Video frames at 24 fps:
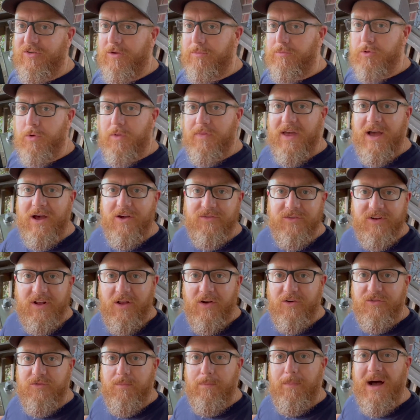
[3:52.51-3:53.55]
up to
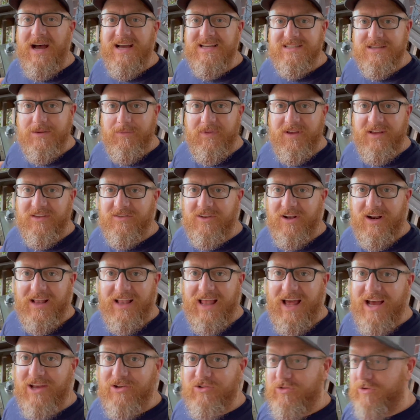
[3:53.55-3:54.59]
$1,000 and buy something that's going to
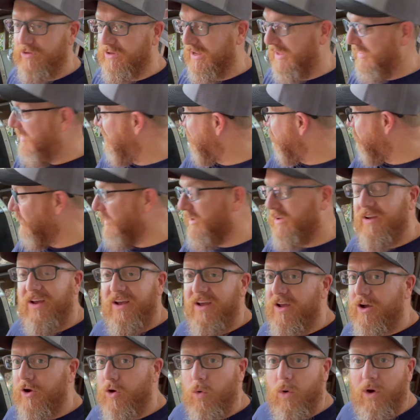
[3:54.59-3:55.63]
last you like this one,
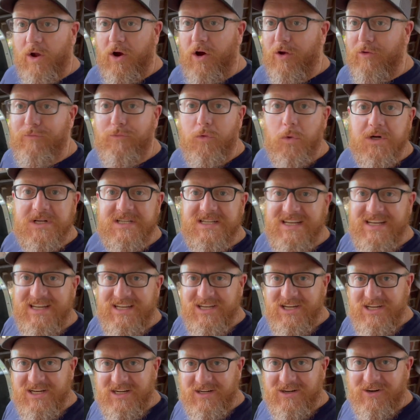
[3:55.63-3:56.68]
going on
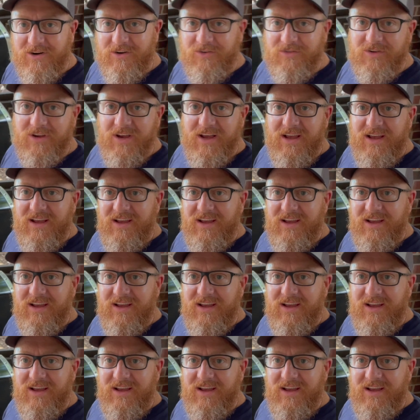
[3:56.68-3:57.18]
14 years.